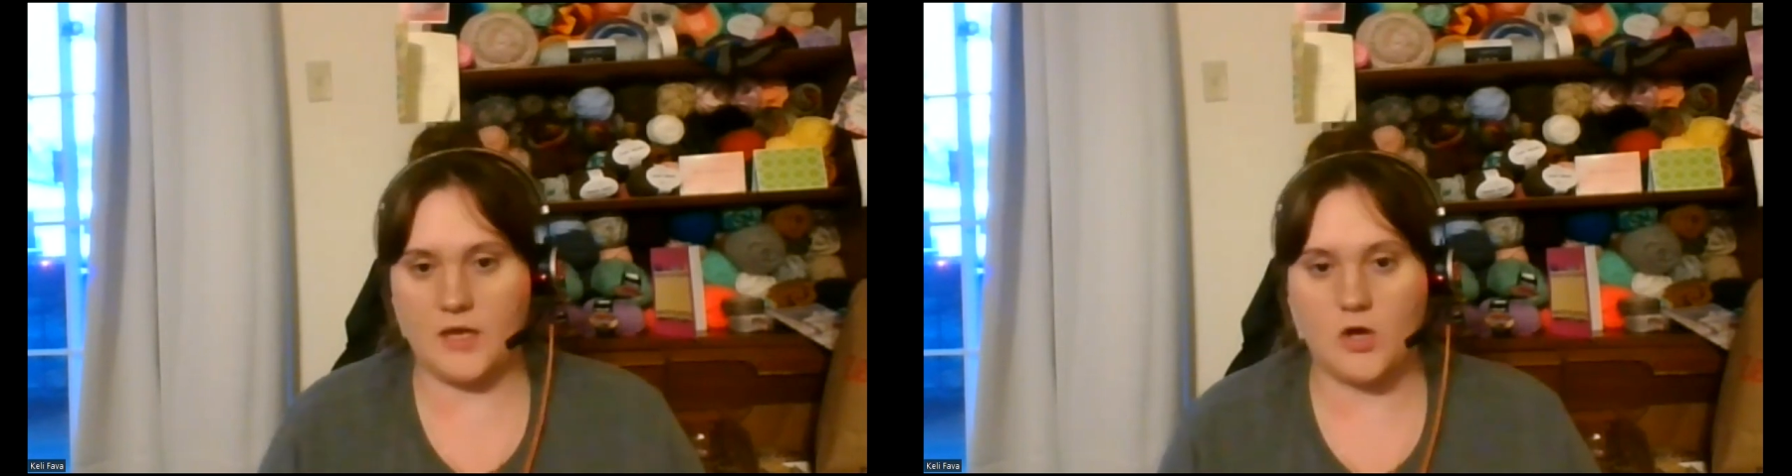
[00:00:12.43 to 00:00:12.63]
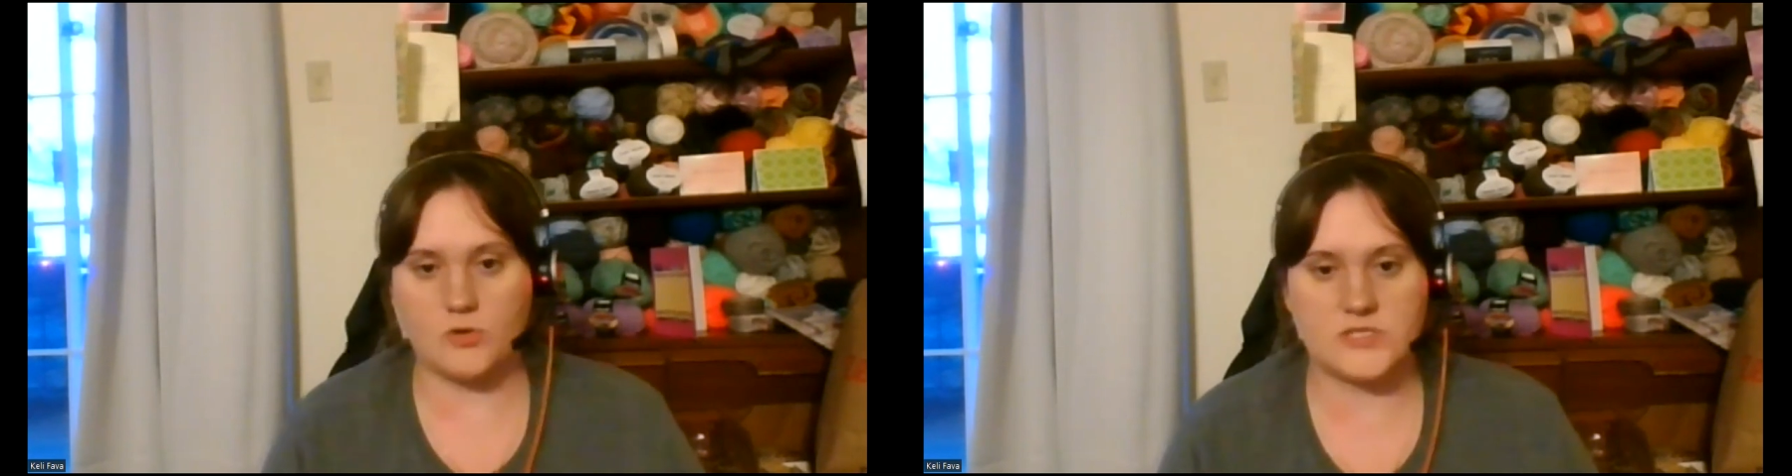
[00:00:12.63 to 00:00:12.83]

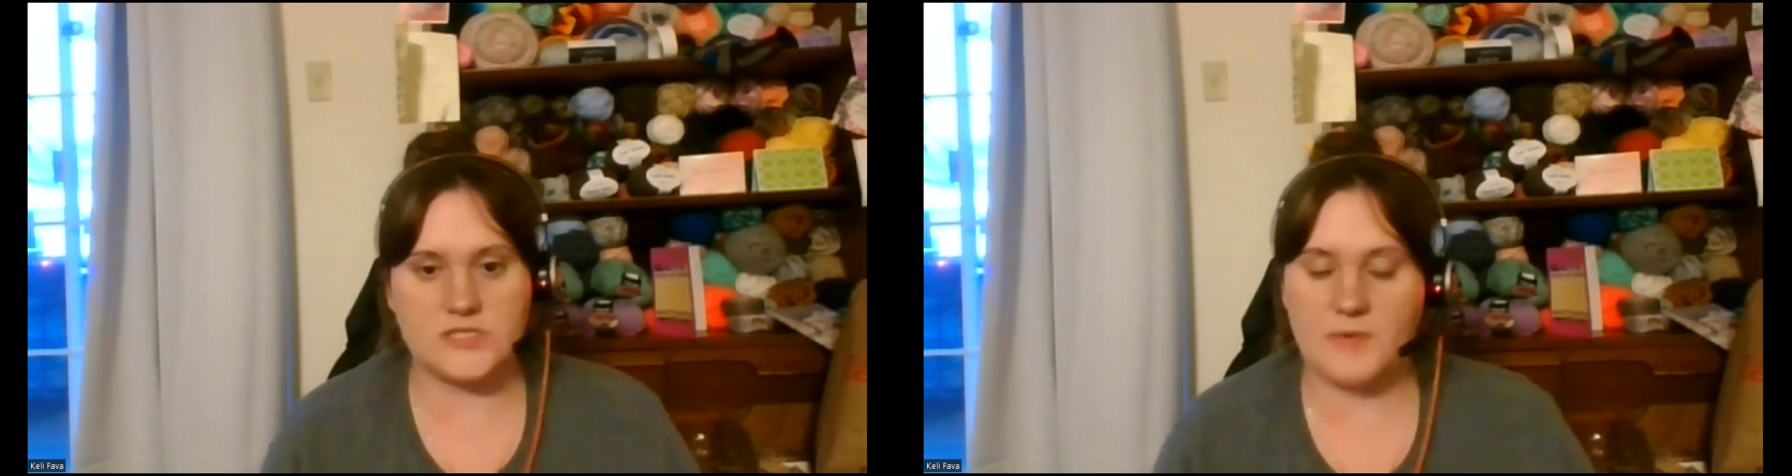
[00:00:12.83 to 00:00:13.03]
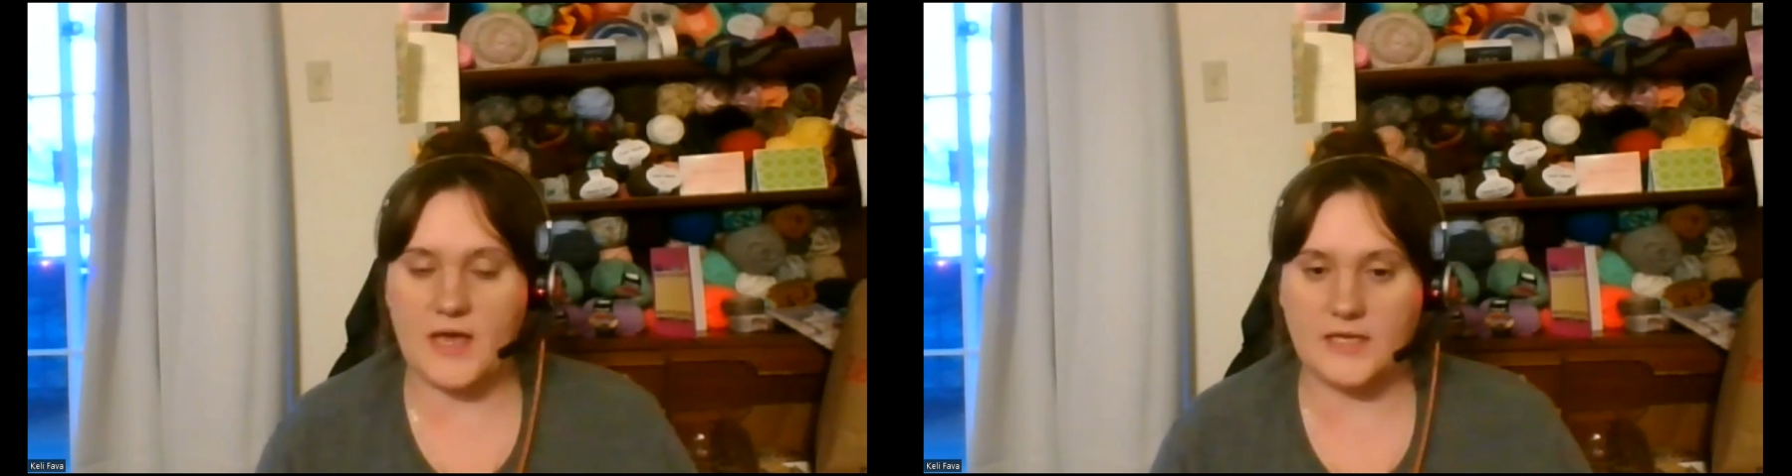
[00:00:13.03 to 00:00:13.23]

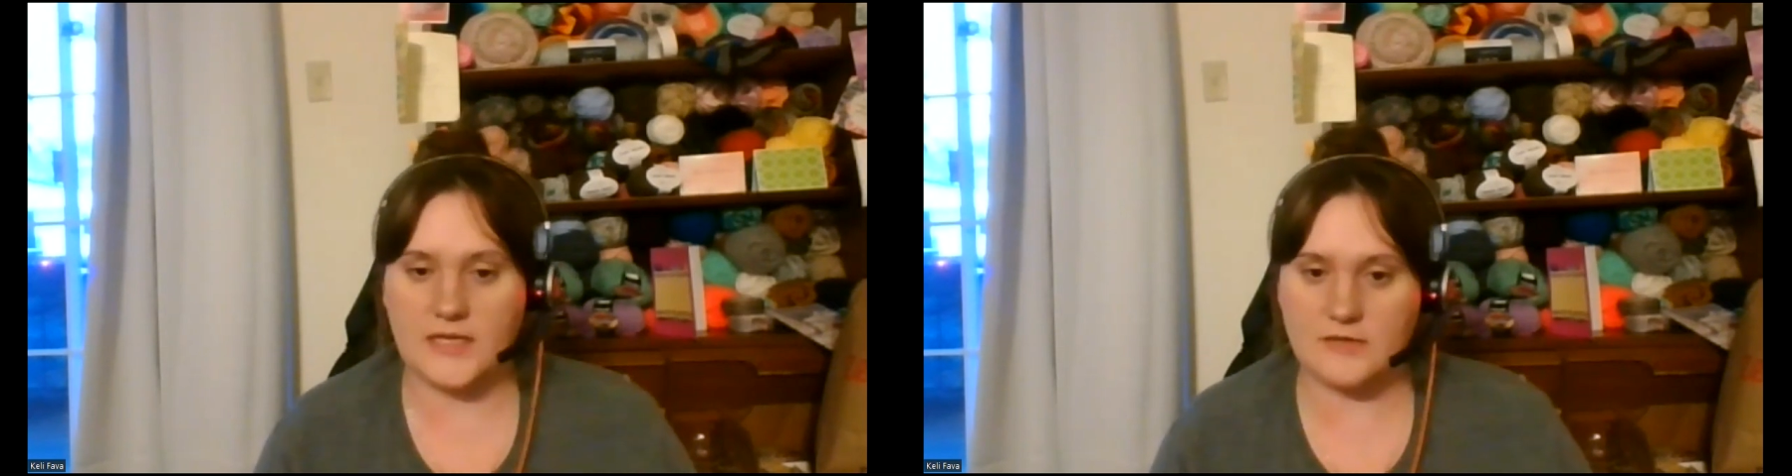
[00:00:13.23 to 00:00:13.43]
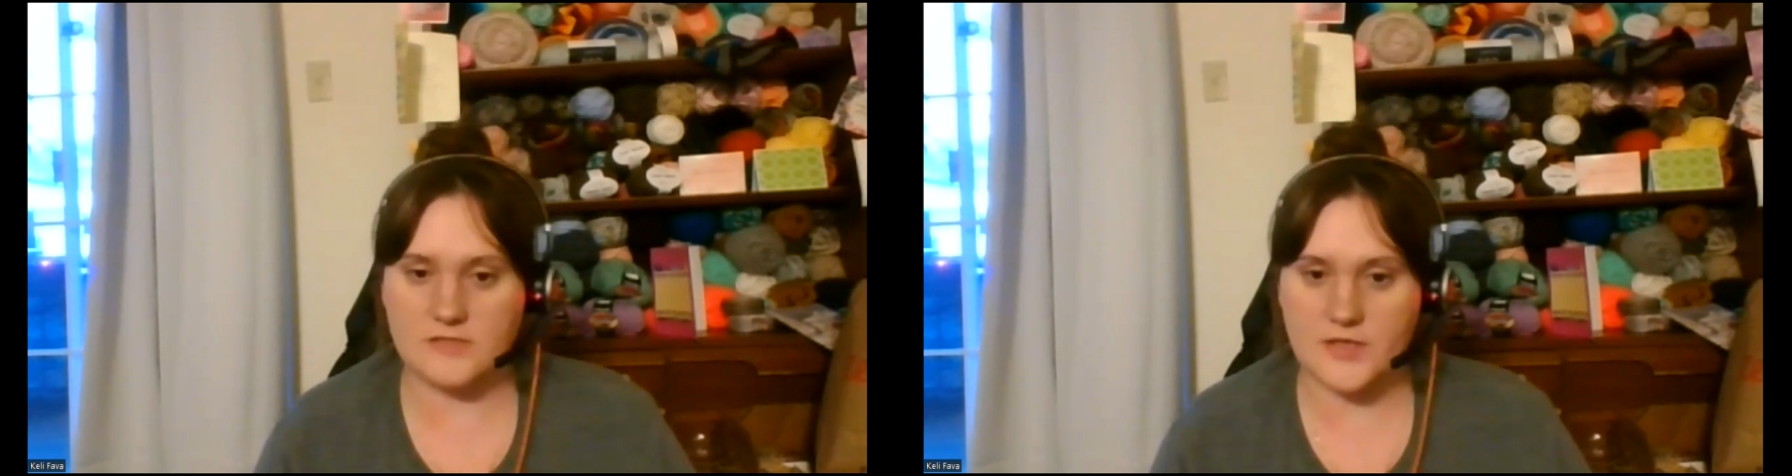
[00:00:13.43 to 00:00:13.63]
hosted by
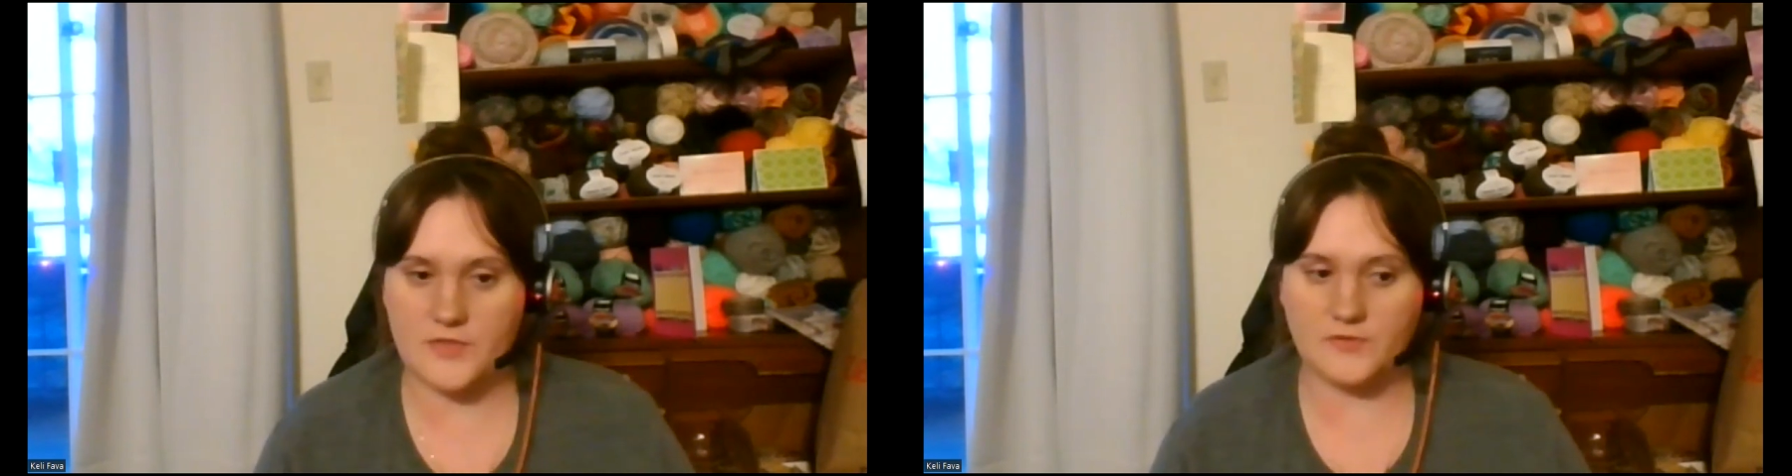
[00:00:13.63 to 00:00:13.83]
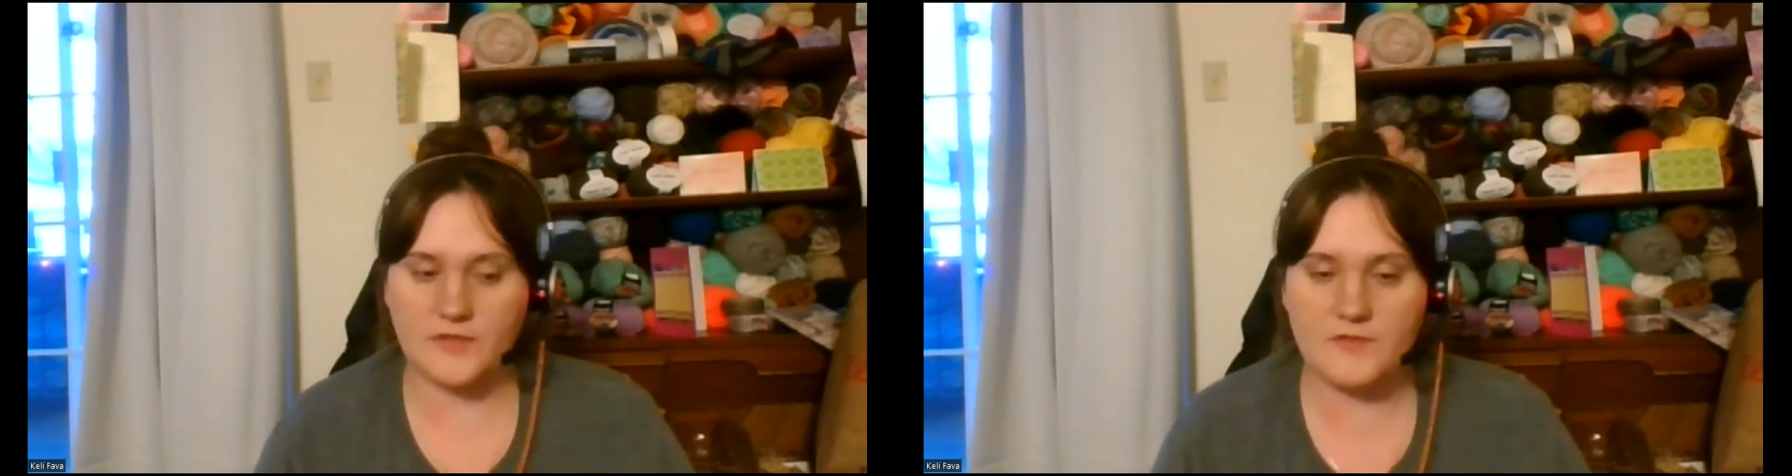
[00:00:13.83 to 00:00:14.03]
Gail
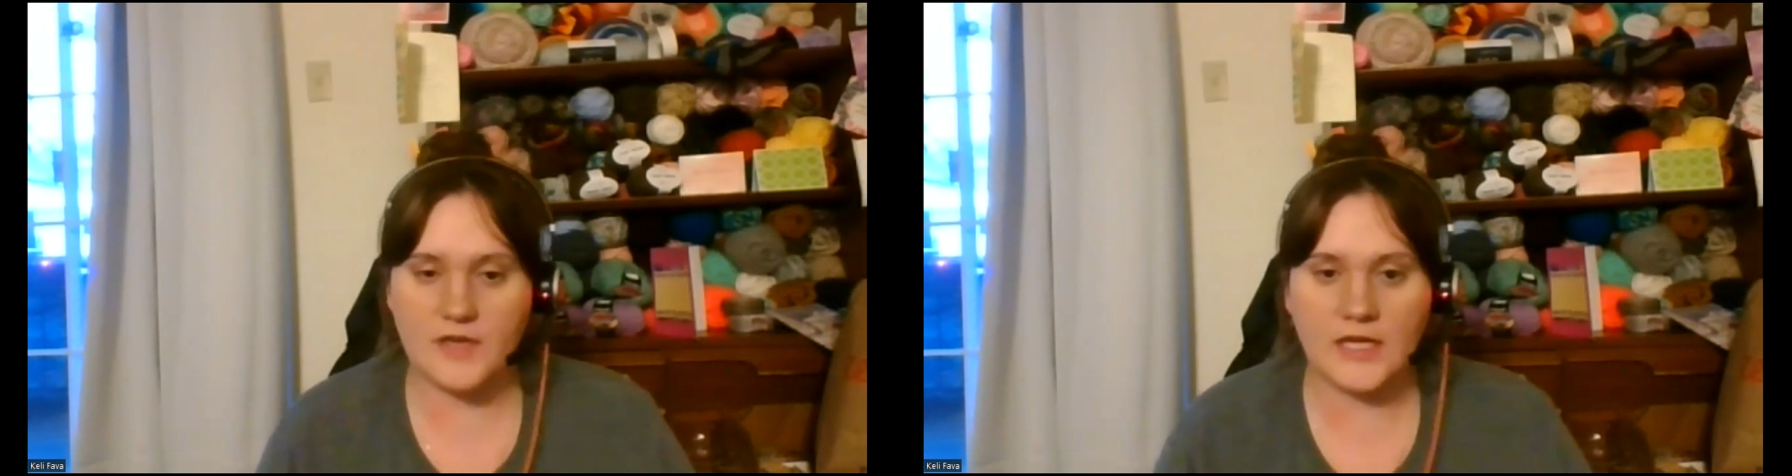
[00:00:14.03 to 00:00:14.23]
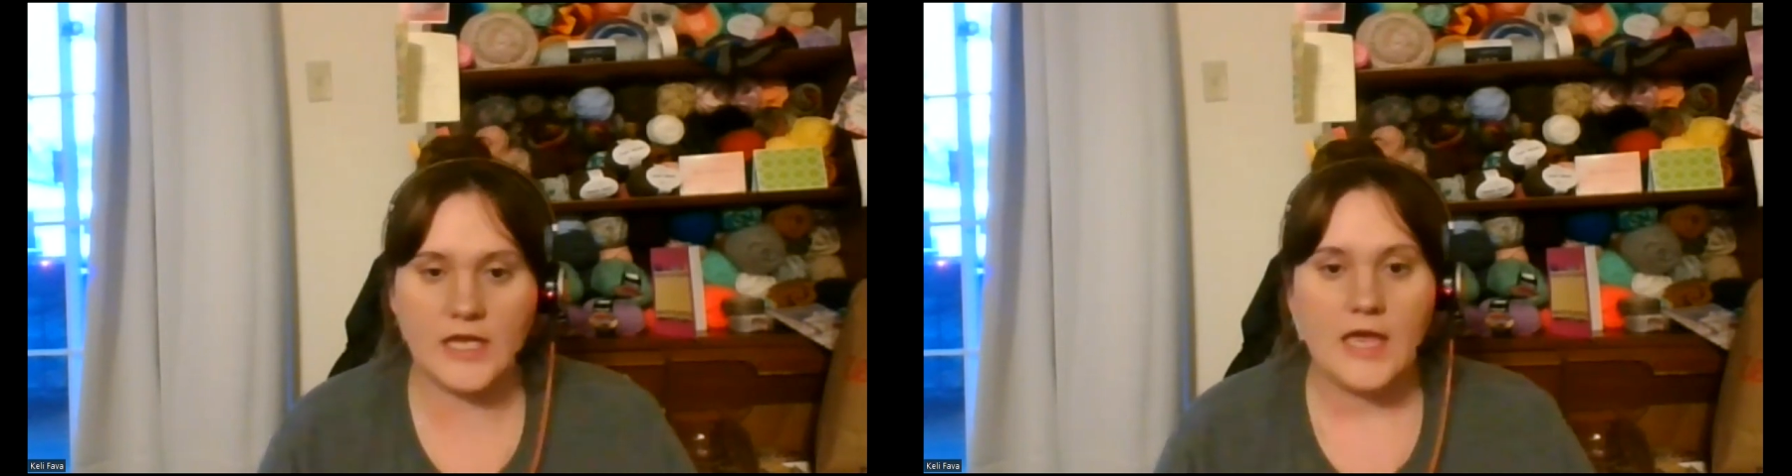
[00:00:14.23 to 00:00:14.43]
Southern
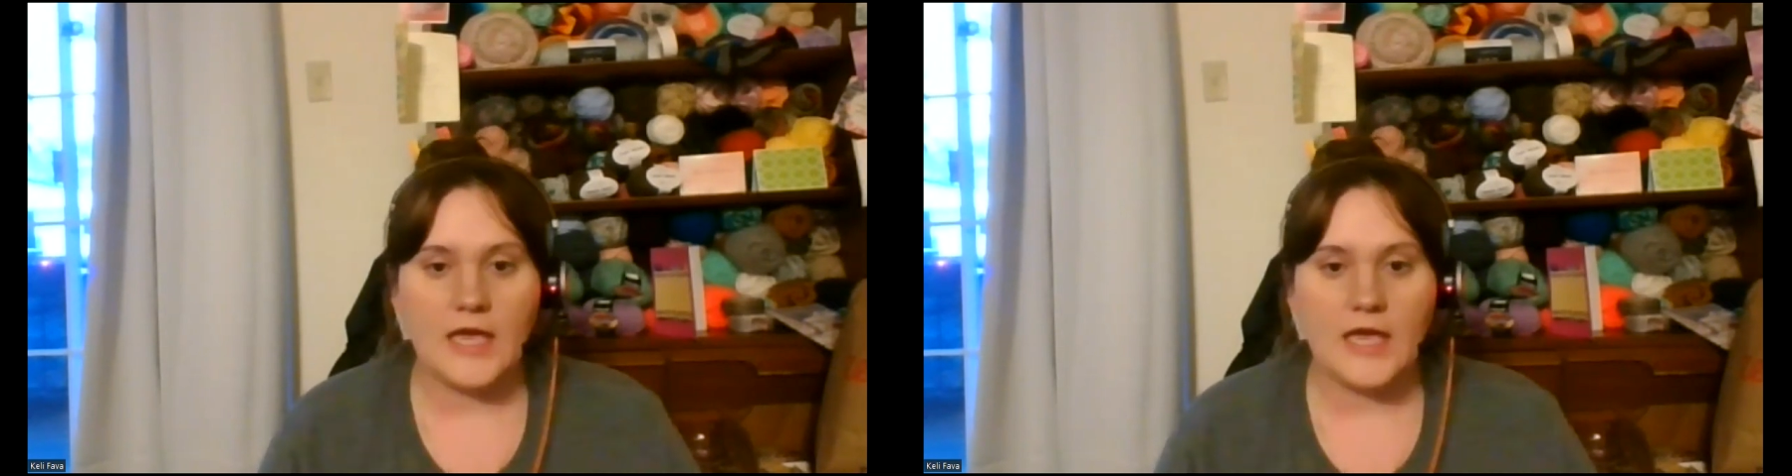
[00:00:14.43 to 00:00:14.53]
Living